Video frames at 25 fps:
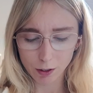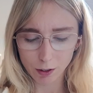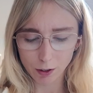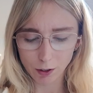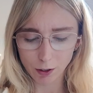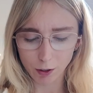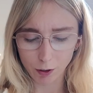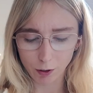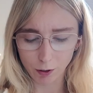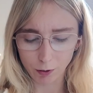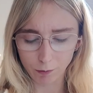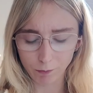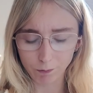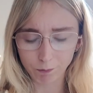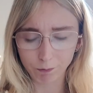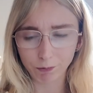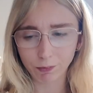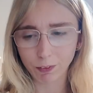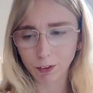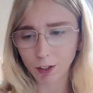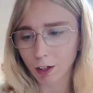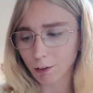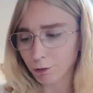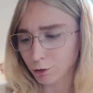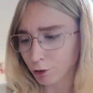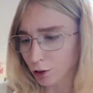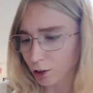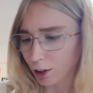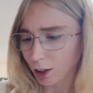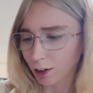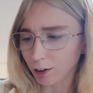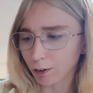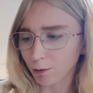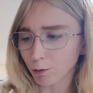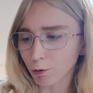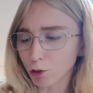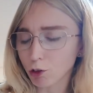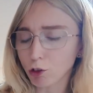I've just had
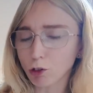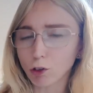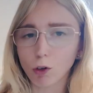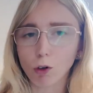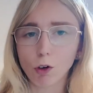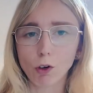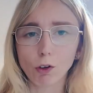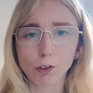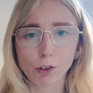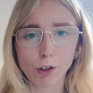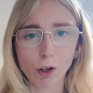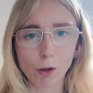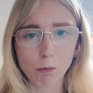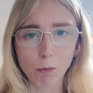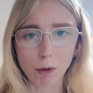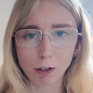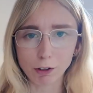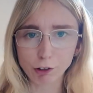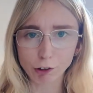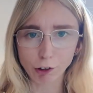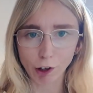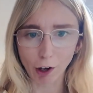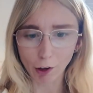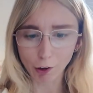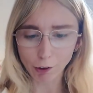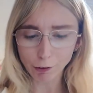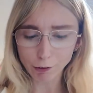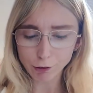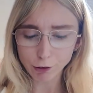them stored on my shelf,